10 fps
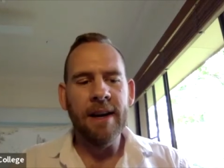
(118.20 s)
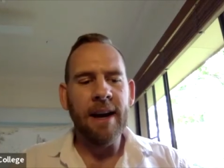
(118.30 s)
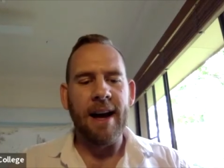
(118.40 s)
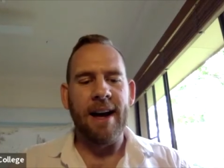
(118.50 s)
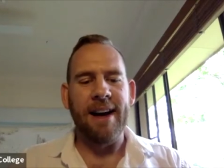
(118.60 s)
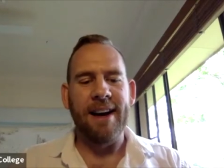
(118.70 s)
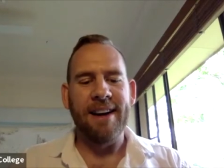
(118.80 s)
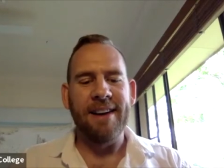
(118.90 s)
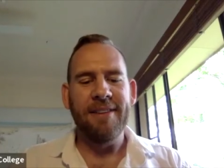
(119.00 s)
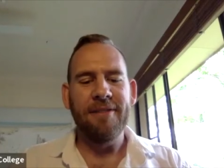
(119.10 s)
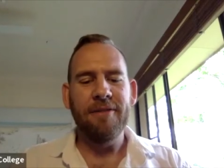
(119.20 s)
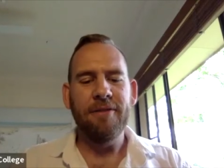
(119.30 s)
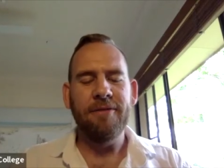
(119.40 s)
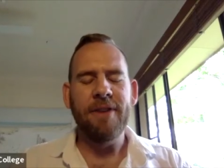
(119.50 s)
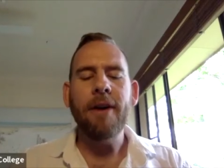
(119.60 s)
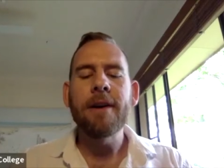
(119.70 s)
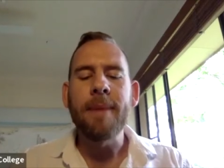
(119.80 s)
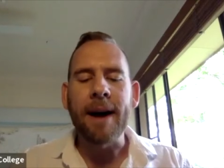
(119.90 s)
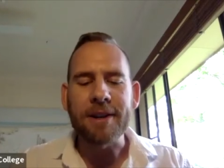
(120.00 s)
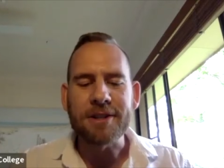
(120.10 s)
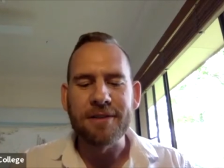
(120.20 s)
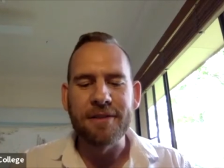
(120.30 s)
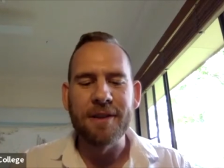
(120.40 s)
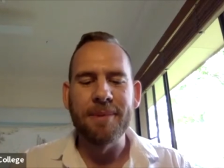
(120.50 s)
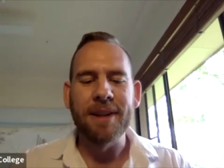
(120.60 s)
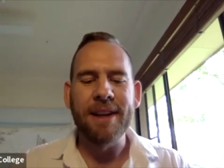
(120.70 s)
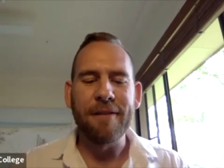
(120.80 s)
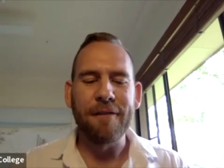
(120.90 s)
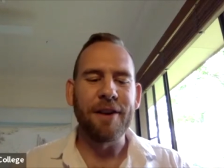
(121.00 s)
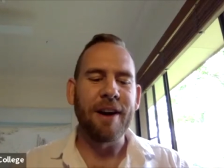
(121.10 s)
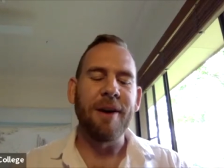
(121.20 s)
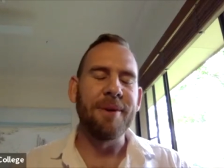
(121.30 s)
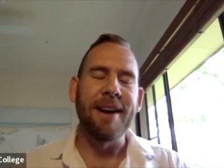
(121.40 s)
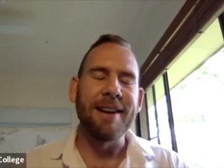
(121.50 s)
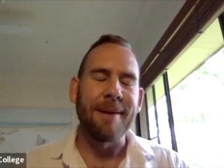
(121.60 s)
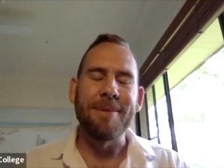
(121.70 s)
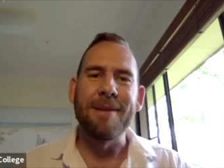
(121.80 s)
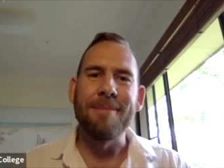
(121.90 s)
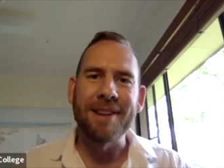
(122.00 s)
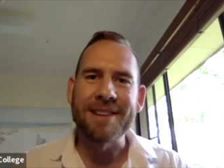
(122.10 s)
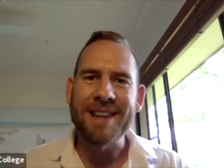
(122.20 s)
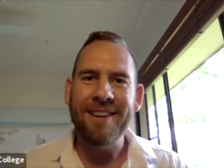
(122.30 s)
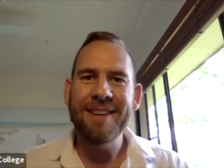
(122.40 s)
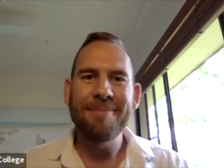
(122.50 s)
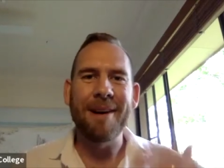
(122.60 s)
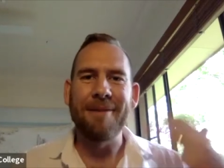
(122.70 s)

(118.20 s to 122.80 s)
uh, very much of the belief that I would end up in the military. My